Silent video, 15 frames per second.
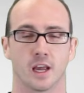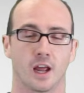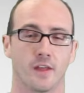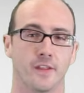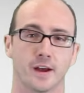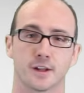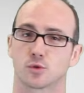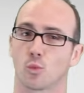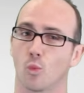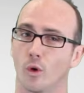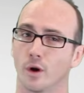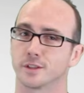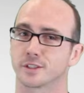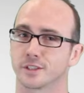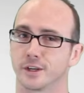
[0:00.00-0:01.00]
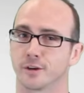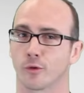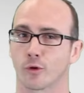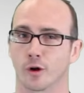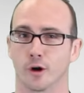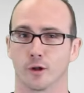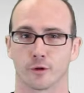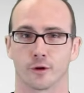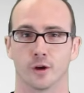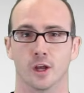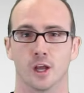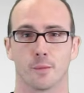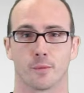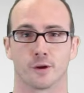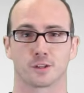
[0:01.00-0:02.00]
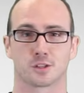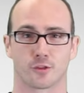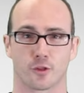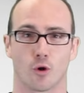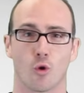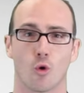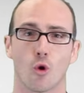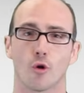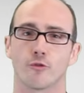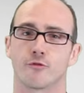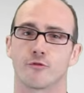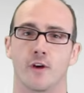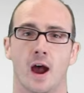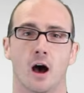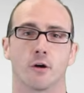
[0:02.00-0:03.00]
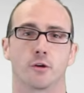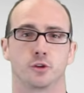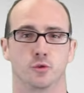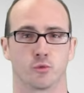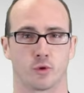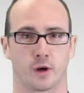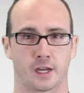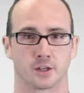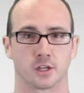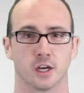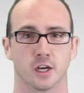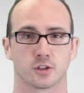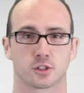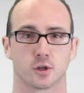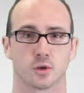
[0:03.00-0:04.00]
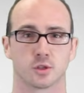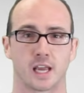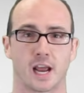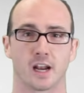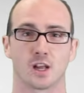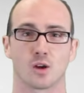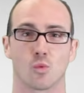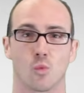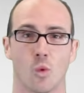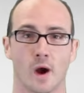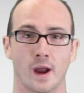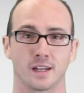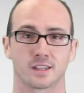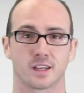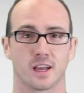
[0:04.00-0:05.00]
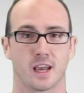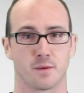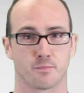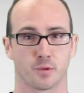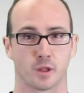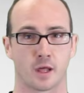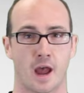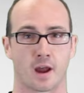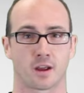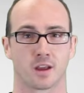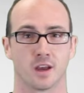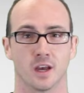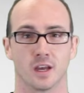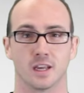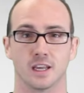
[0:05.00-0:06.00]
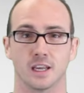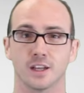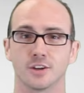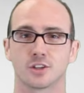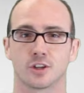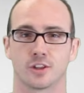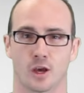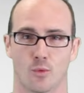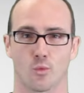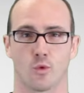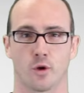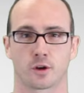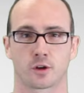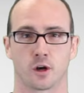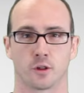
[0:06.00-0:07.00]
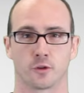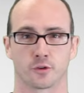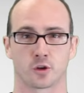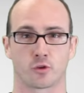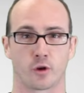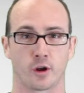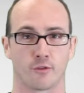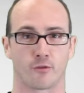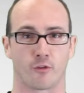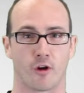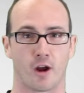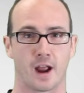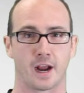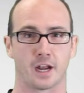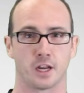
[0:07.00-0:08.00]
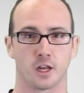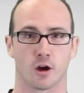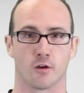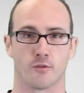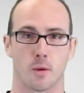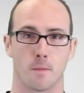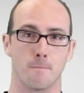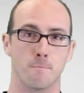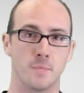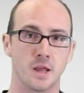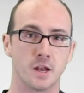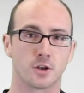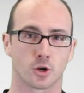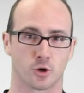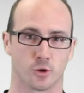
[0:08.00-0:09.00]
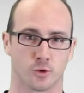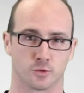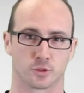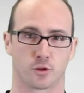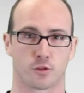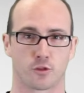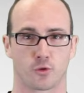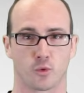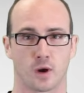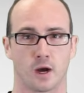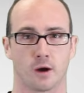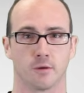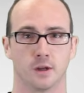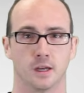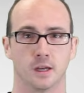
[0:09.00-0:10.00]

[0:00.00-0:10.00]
and that's one single color, but it's the whole value range. So it's adding white and black into that one color to create a variety of mid-tones throughout.